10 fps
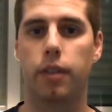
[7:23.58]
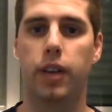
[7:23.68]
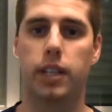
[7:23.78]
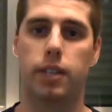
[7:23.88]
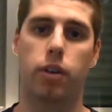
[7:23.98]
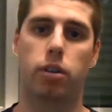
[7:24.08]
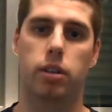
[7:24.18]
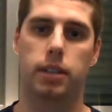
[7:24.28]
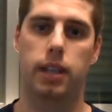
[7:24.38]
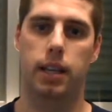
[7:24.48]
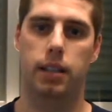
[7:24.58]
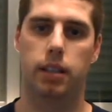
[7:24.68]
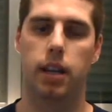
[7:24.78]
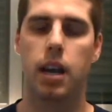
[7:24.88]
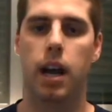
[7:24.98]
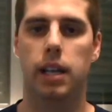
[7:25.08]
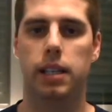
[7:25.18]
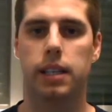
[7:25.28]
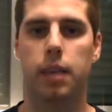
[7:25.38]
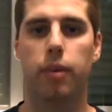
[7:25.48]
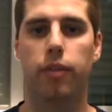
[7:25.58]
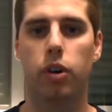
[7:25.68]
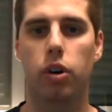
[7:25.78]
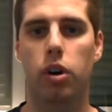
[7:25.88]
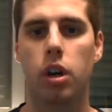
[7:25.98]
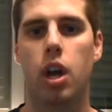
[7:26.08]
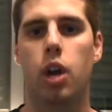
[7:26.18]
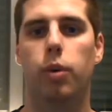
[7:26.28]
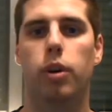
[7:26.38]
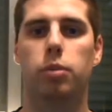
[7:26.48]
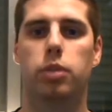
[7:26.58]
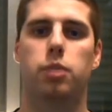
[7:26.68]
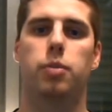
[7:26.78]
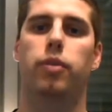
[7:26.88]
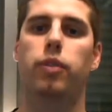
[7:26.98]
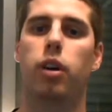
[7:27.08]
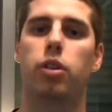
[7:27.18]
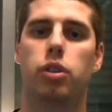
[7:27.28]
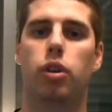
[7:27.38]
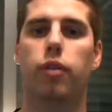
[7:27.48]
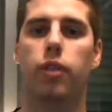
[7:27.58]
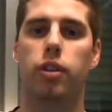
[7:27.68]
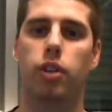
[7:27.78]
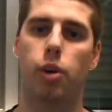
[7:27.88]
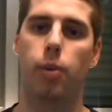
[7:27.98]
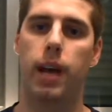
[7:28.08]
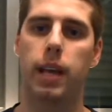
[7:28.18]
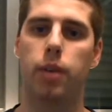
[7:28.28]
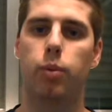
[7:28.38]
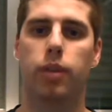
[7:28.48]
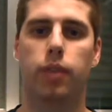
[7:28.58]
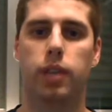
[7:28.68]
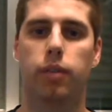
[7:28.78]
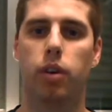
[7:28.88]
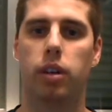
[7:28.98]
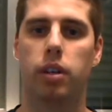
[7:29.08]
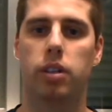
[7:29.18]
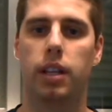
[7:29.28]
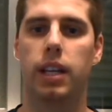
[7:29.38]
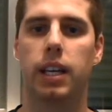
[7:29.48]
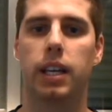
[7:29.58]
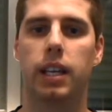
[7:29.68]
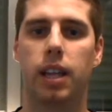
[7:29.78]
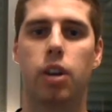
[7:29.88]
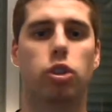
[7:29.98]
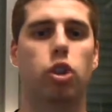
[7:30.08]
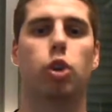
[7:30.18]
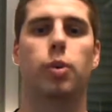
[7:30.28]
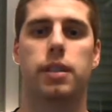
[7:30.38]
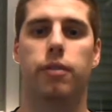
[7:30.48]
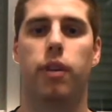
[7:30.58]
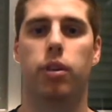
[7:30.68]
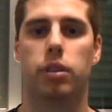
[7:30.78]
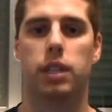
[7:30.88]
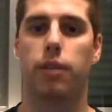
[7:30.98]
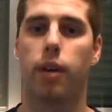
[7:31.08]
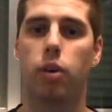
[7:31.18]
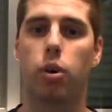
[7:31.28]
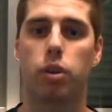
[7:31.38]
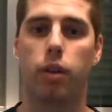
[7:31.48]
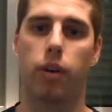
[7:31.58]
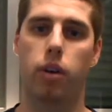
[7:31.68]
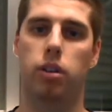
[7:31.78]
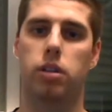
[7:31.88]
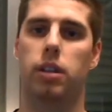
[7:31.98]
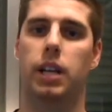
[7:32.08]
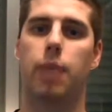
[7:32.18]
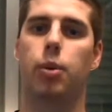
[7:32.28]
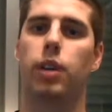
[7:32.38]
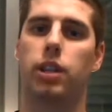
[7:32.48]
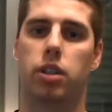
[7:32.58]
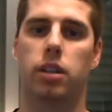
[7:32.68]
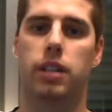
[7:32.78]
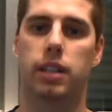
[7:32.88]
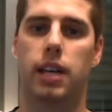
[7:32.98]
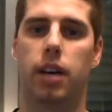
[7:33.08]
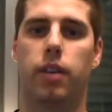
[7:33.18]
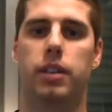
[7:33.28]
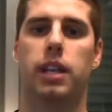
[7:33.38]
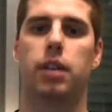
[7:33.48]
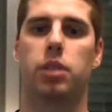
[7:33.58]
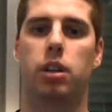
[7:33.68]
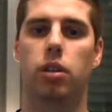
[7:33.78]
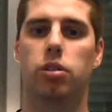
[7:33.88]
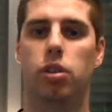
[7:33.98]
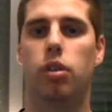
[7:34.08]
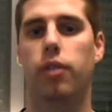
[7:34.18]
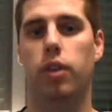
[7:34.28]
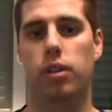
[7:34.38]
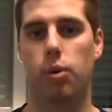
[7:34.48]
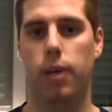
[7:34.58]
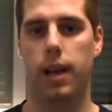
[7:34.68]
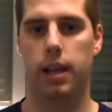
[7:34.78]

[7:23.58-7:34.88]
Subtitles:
fixed focus test. As I said before, when objects move closer or further away with fixed focus, they're not always in focus. If you have autofocus, the camera will adjust itself as it comes closer or further away.